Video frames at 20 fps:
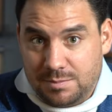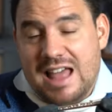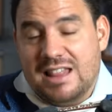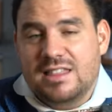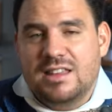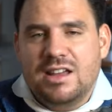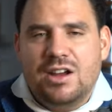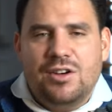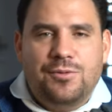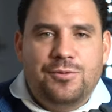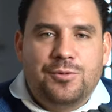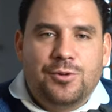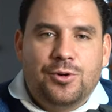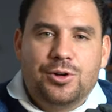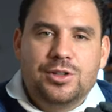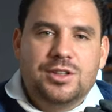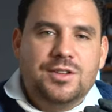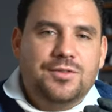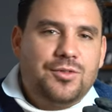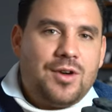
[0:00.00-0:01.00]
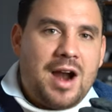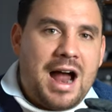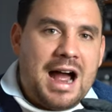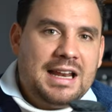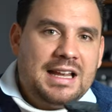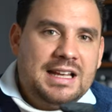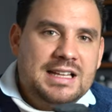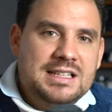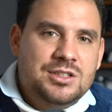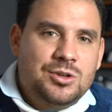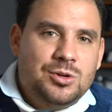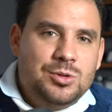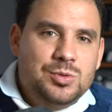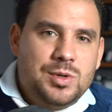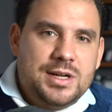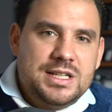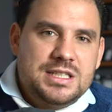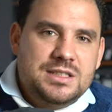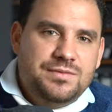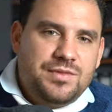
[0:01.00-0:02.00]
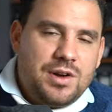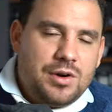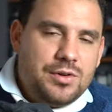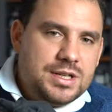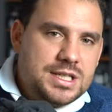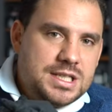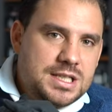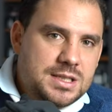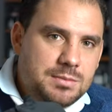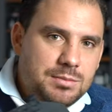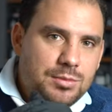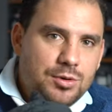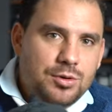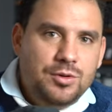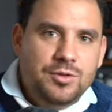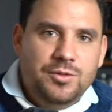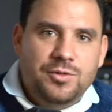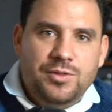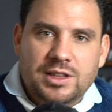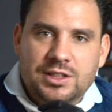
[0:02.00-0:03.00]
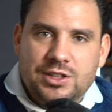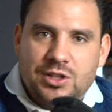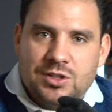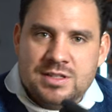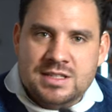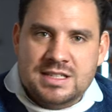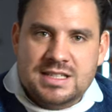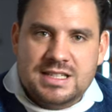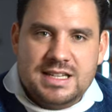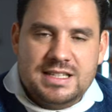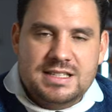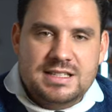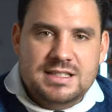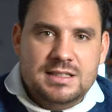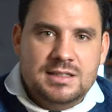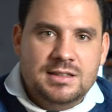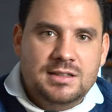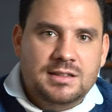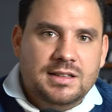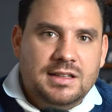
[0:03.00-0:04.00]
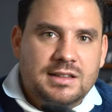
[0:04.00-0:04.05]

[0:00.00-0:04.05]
and therefore the writing is always very smooth and consistent.